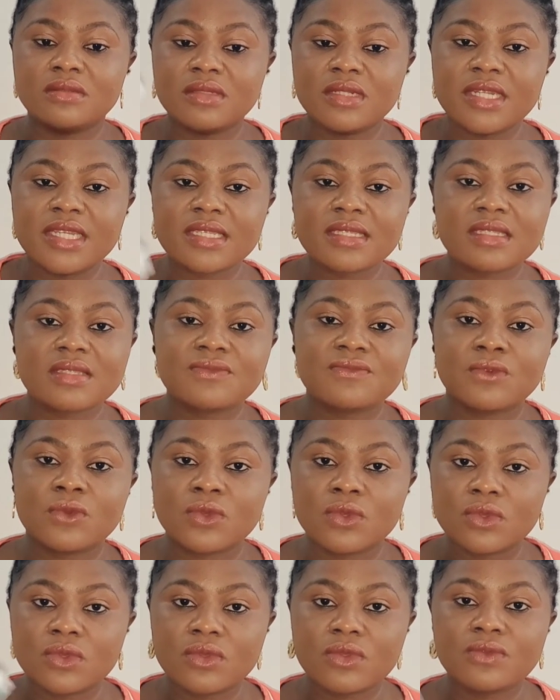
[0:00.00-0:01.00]
list
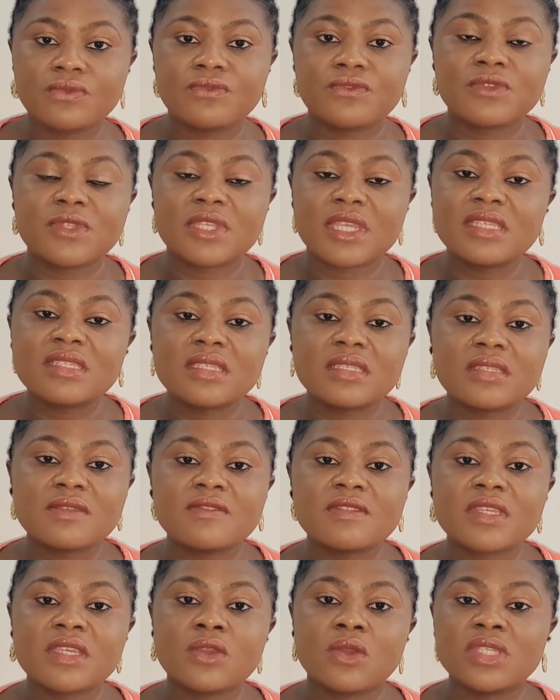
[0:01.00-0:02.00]
for
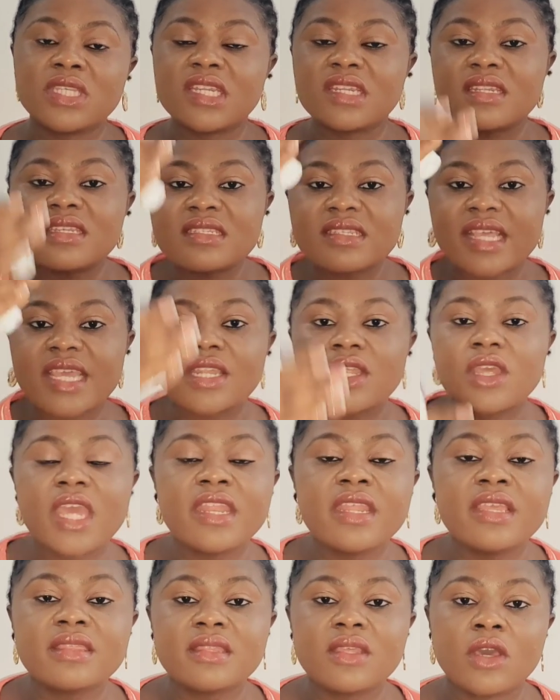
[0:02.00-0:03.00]
sensitive skin, because they listed
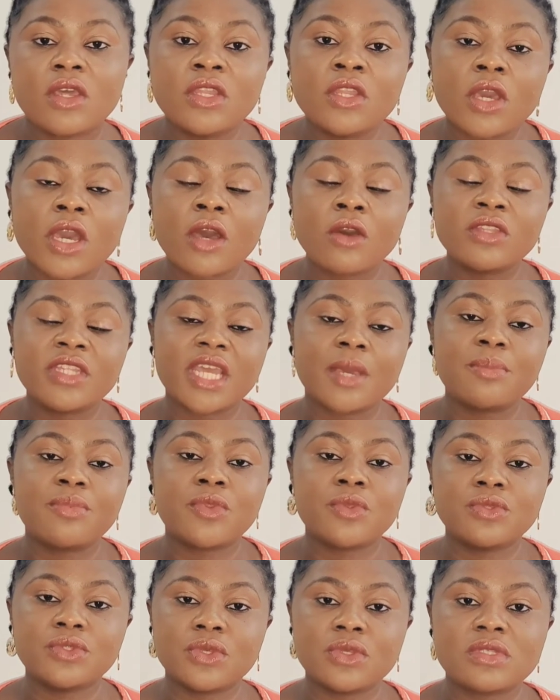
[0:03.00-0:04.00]
any all their
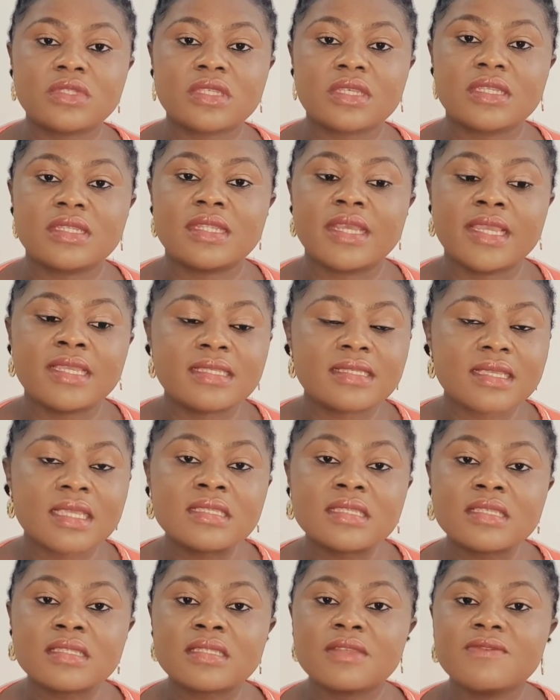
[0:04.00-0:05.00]
products that a
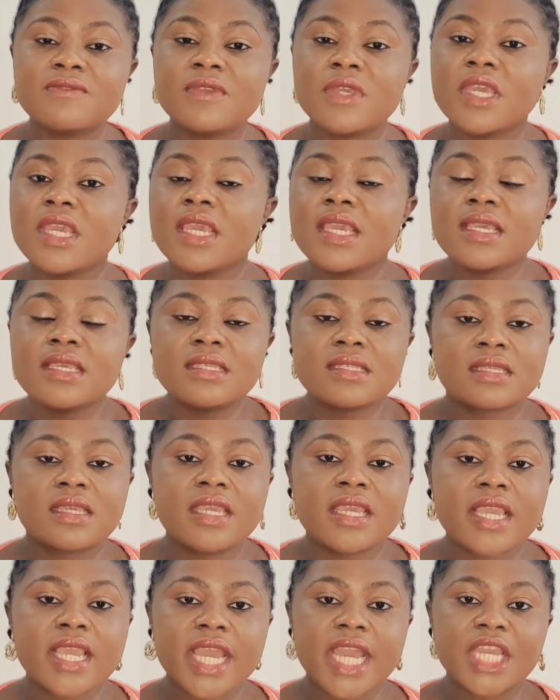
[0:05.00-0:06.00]
sensitive
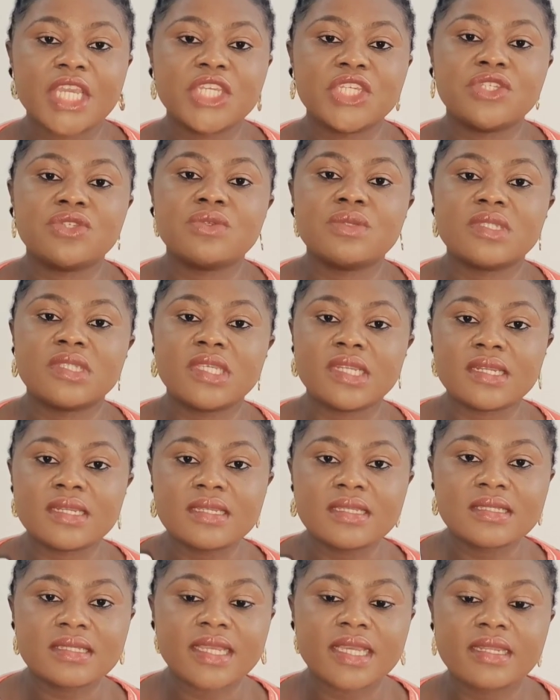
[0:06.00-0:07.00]
skin can use. They
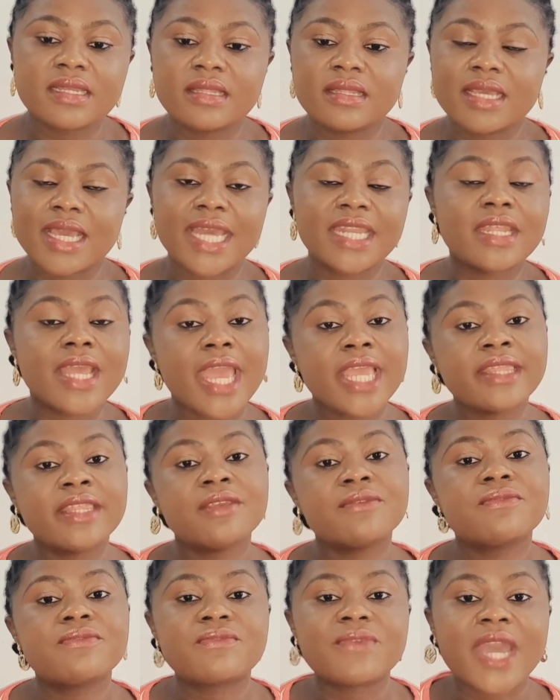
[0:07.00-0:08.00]
listed it there. I
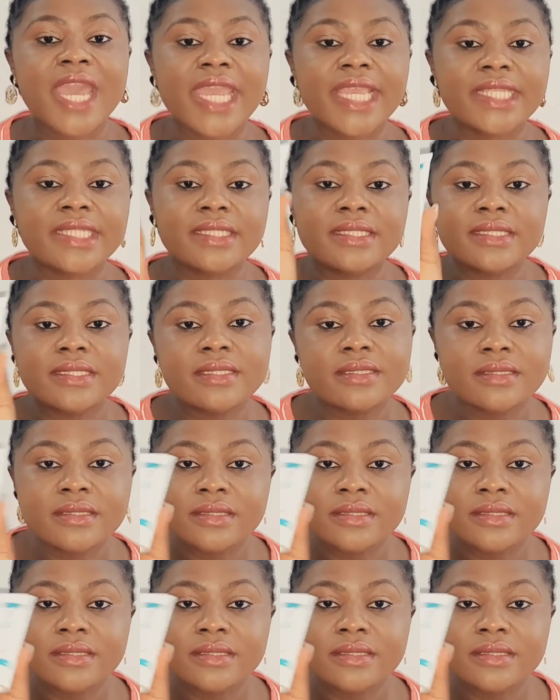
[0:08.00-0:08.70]
didn't find